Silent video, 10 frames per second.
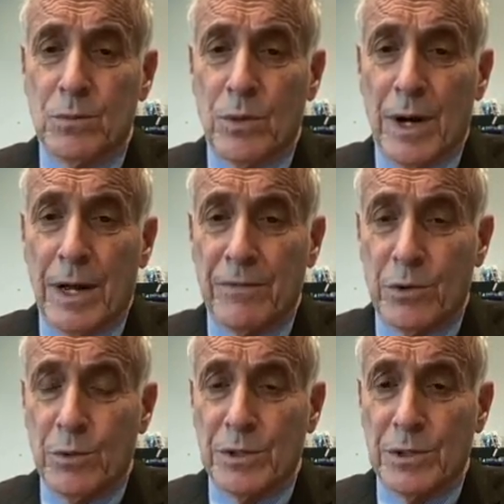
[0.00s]
what I
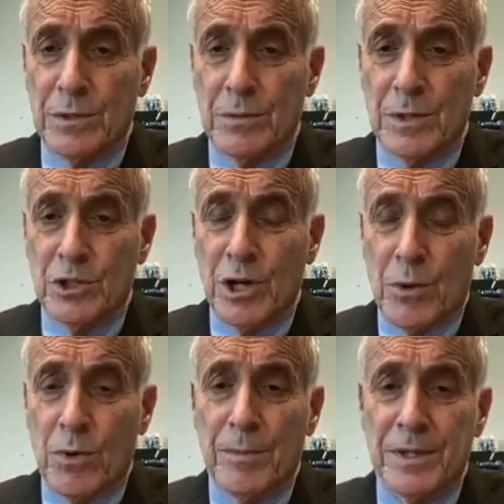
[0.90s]
view as, in
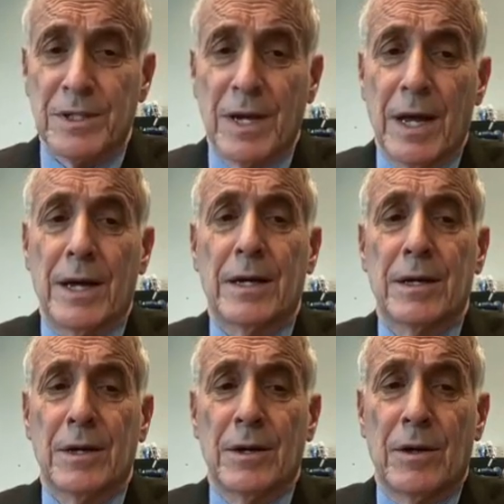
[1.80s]
general, a mistake